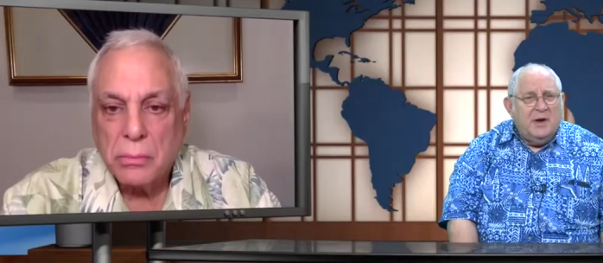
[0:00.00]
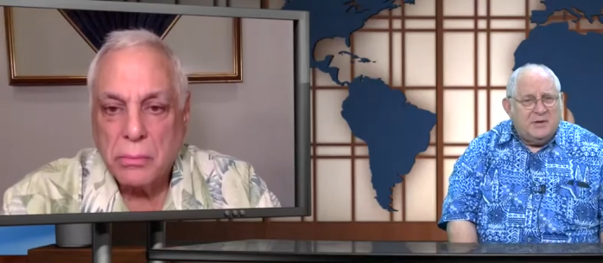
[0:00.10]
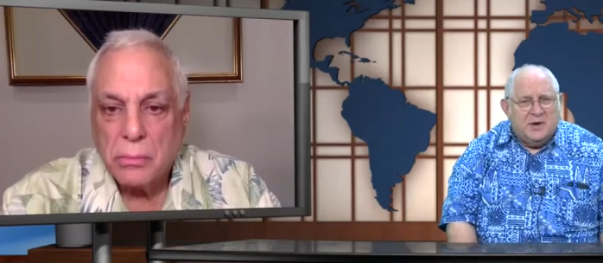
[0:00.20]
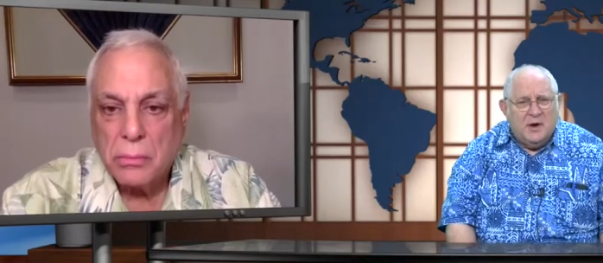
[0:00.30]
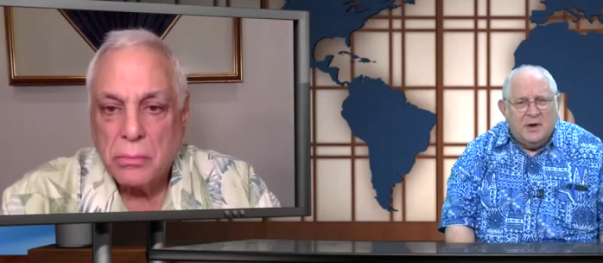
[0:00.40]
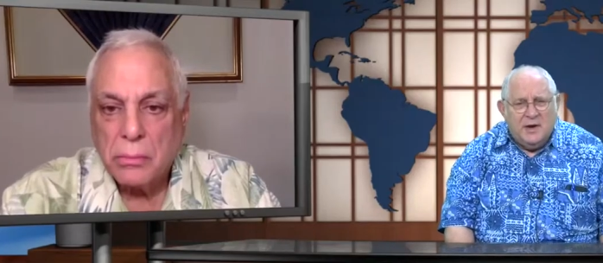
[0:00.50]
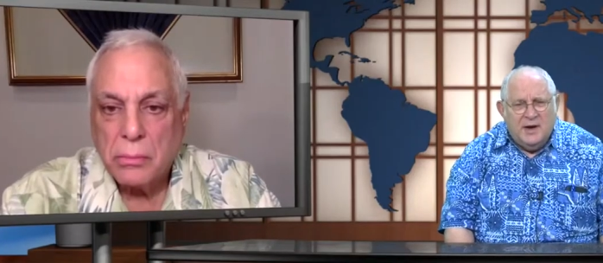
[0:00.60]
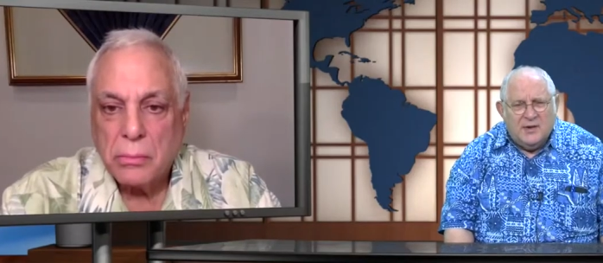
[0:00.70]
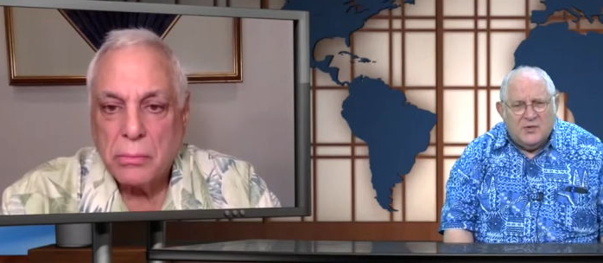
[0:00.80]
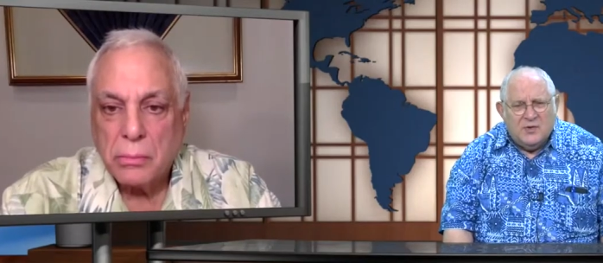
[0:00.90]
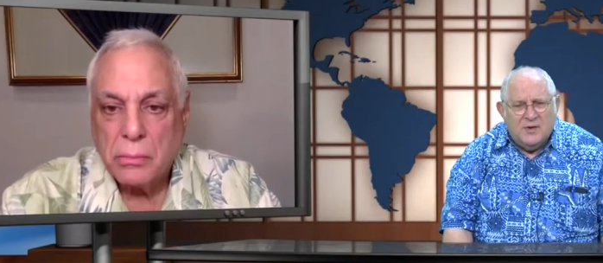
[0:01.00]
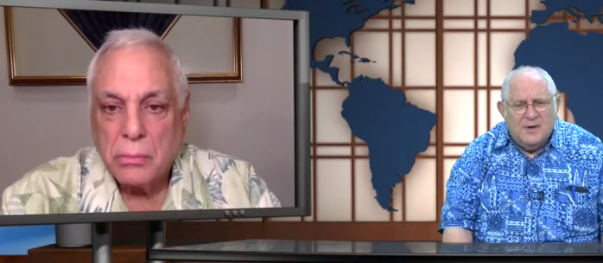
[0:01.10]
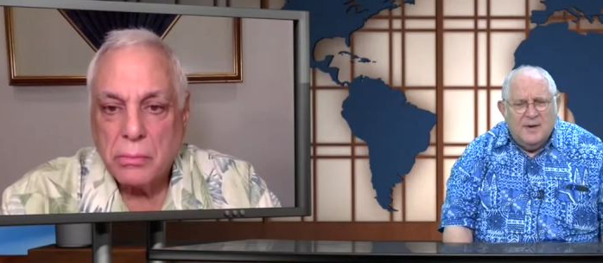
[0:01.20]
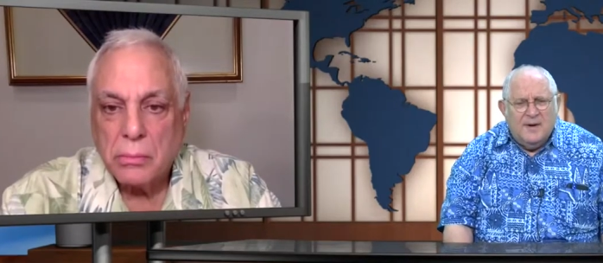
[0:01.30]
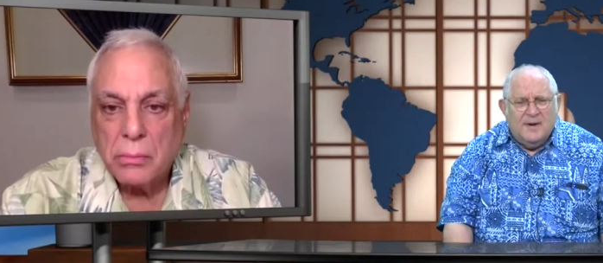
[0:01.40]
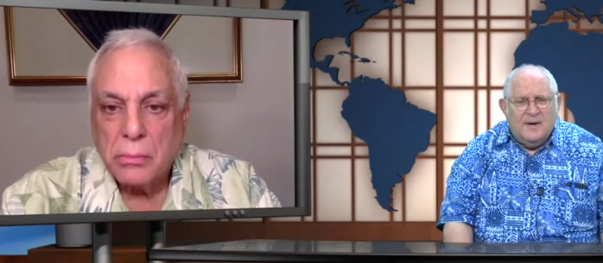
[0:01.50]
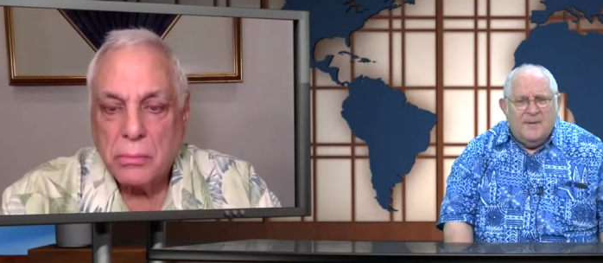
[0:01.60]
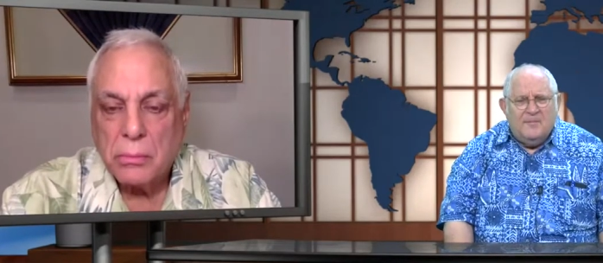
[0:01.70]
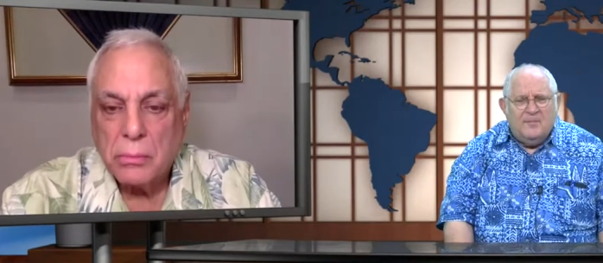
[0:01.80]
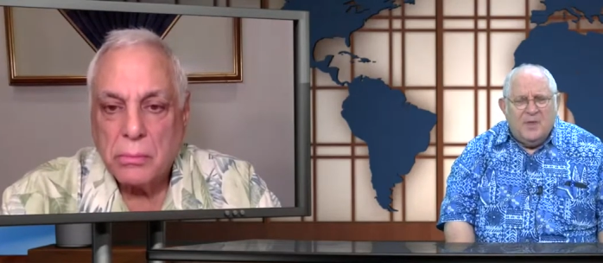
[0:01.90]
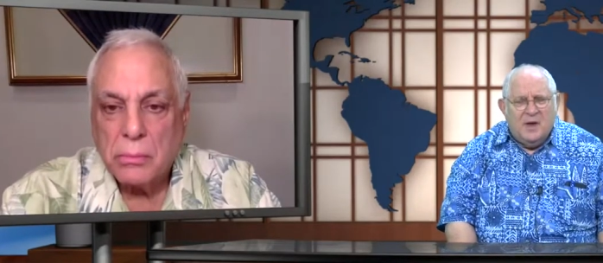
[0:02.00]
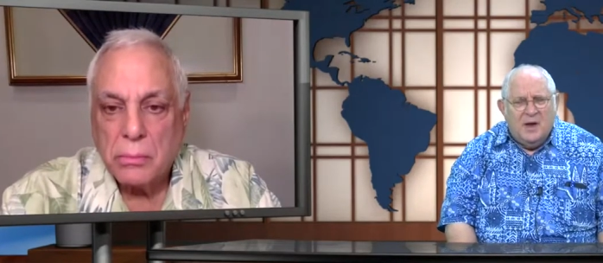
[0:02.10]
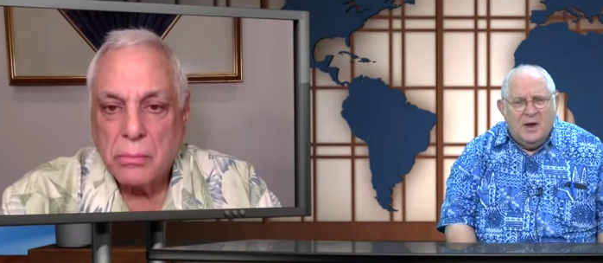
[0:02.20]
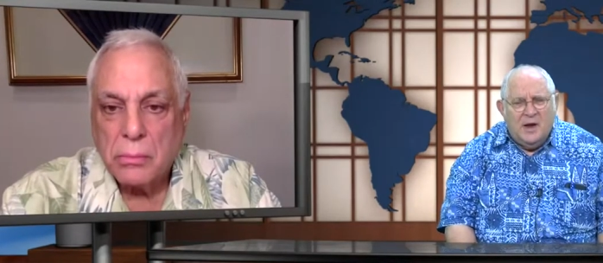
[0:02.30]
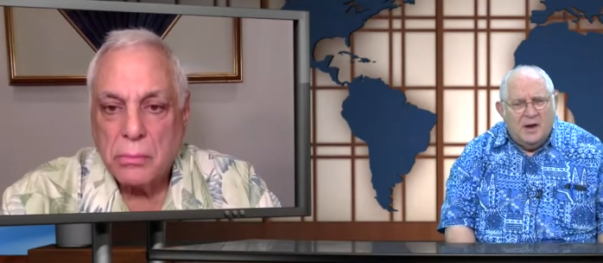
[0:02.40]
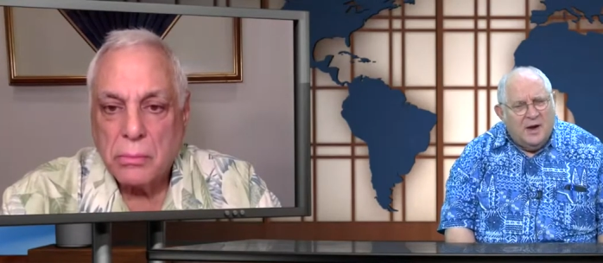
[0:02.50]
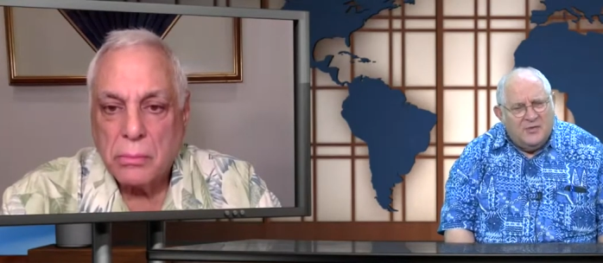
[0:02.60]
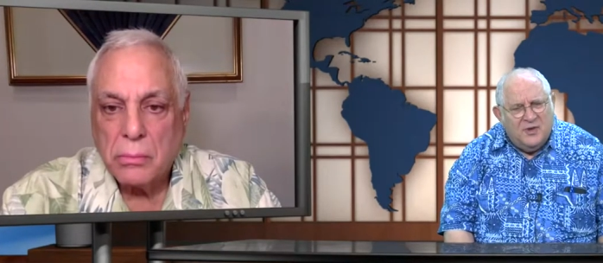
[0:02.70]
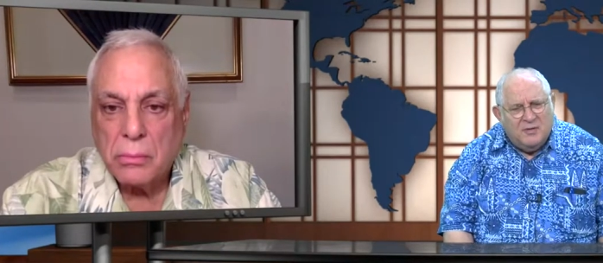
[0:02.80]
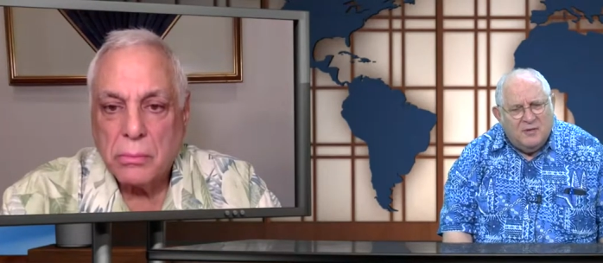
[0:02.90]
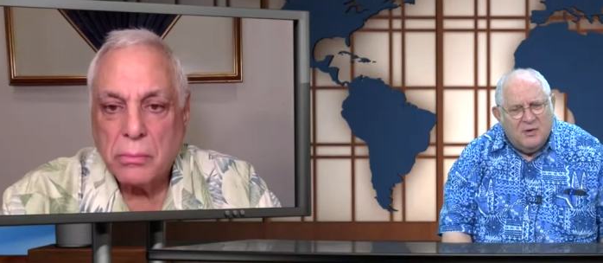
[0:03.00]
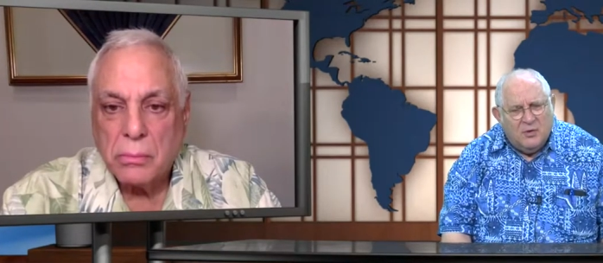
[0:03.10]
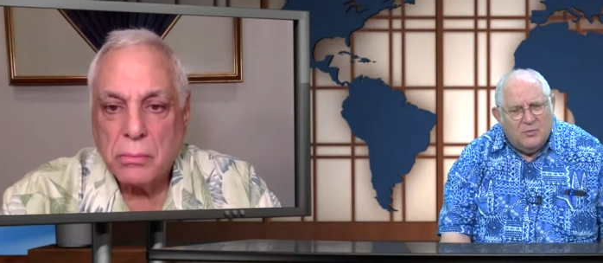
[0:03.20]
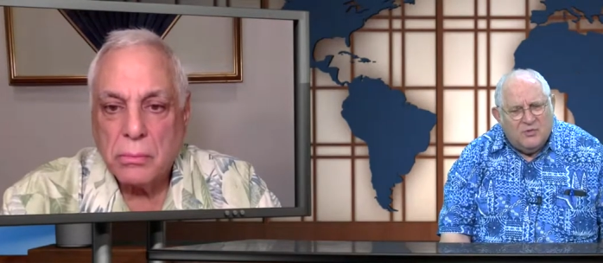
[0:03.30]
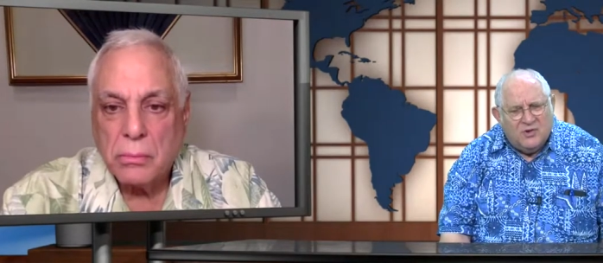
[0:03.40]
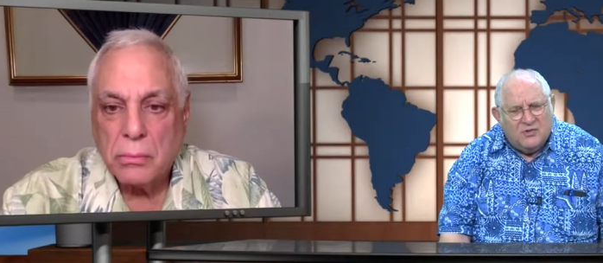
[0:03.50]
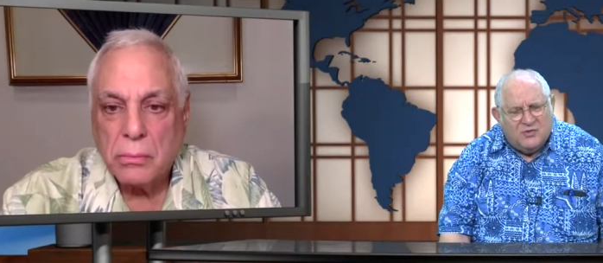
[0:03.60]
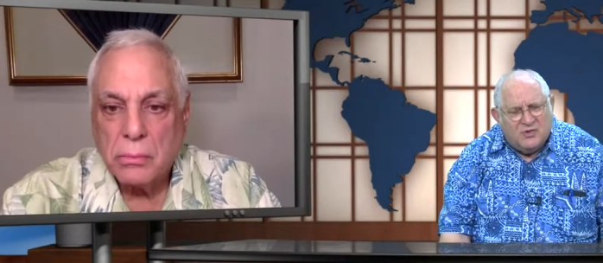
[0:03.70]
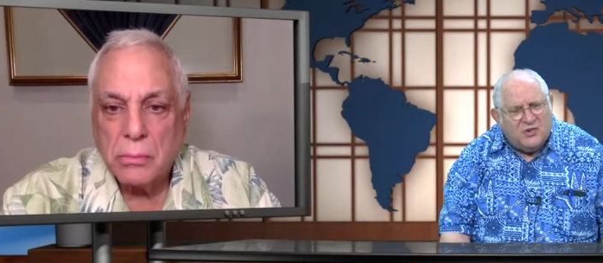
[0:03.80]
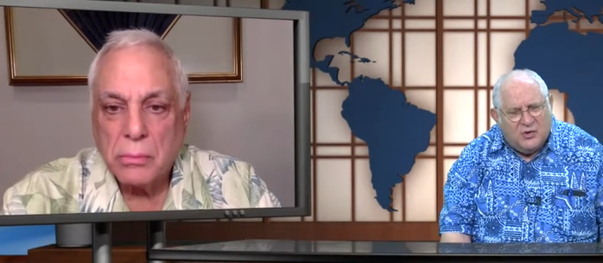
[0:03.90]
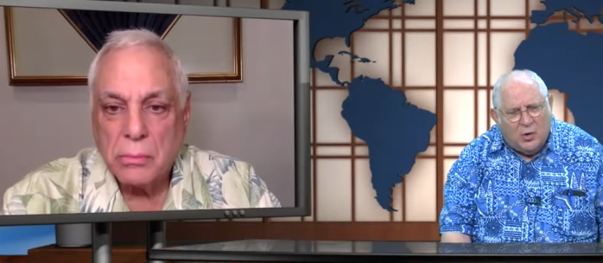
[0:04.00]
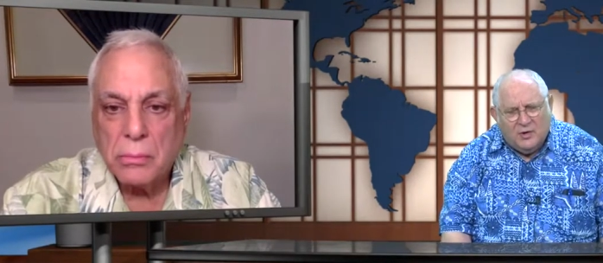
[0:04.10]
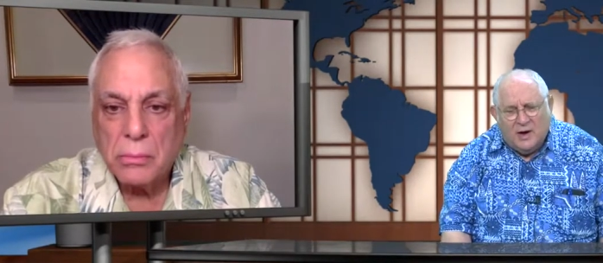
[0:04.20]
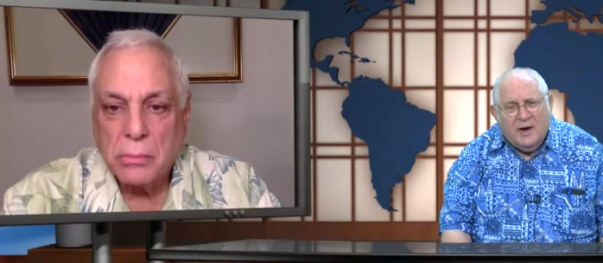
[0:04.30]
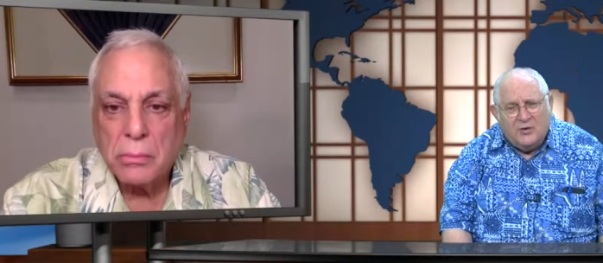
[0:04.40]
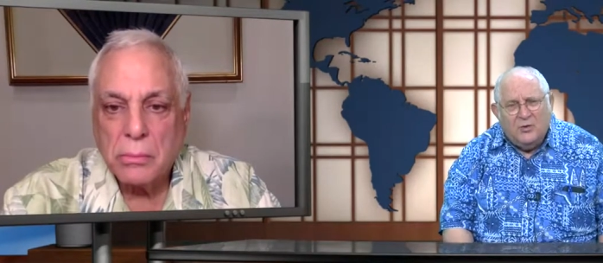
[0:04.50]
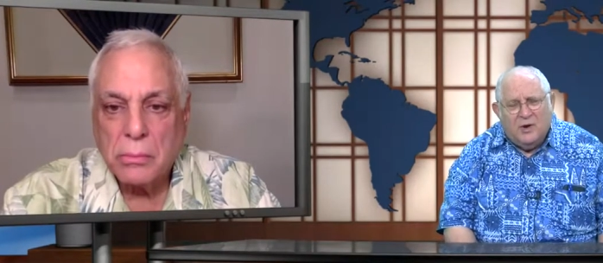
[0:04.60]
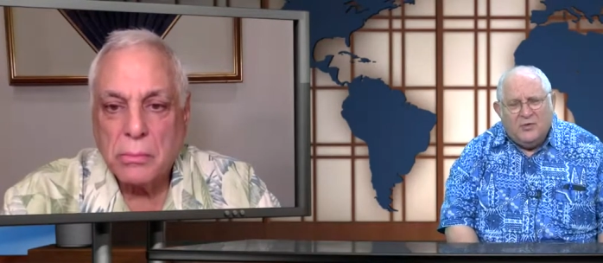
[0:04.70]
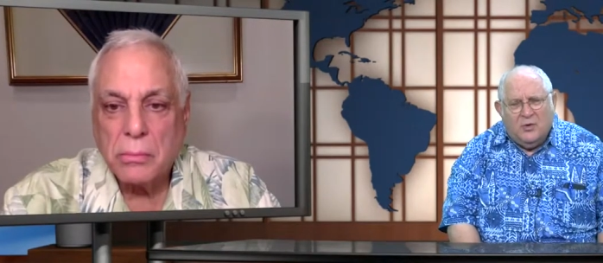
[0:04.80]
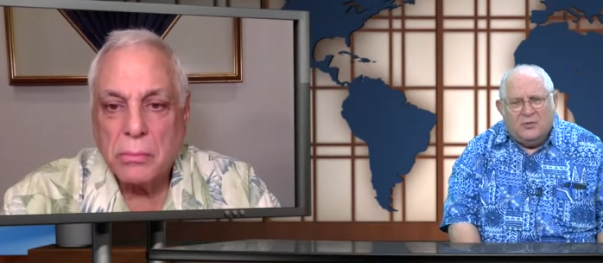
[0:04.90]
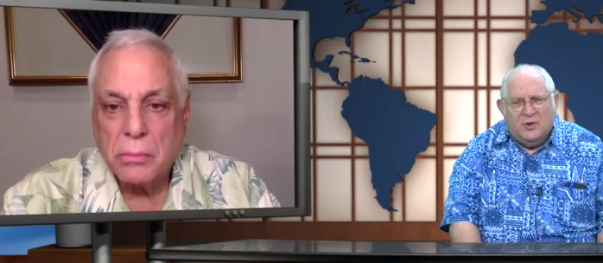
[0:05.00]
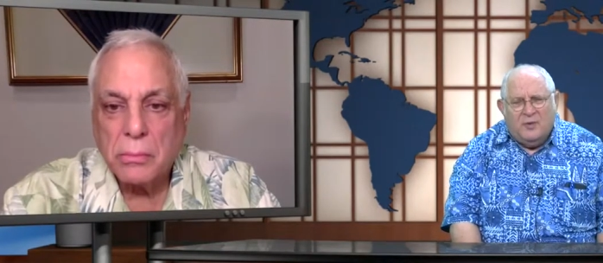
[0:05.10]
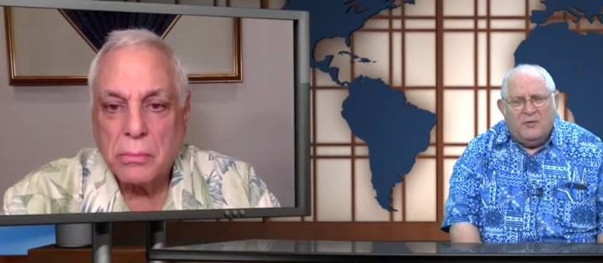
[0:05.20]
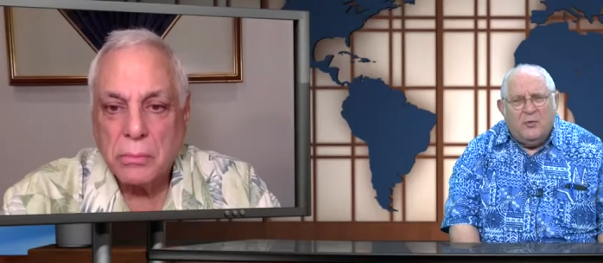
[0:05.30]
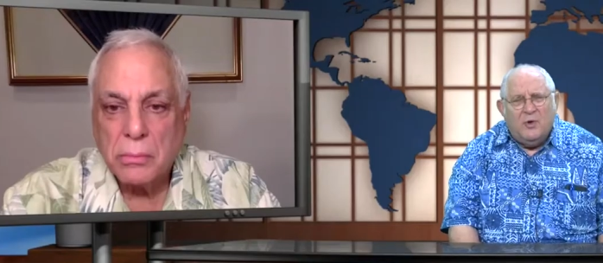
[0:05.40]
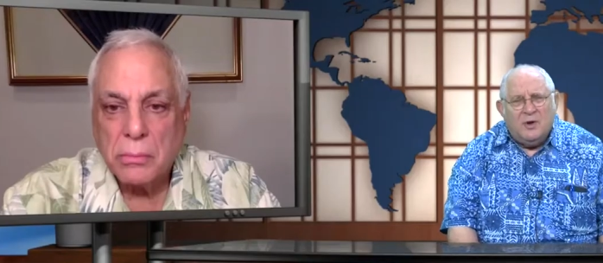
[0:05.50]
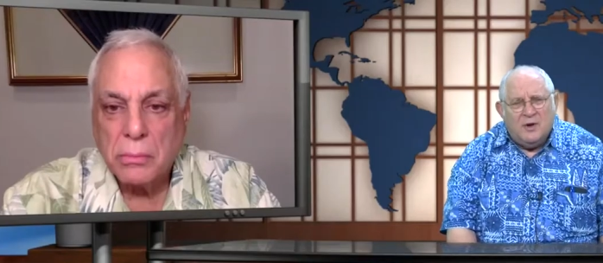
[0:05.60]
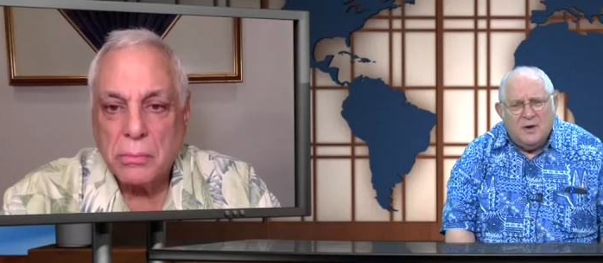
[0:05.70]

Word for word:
Speaker 1: at the cutting edge. Um, and I think, you know, just, just talking, and I do, I talk to them every week.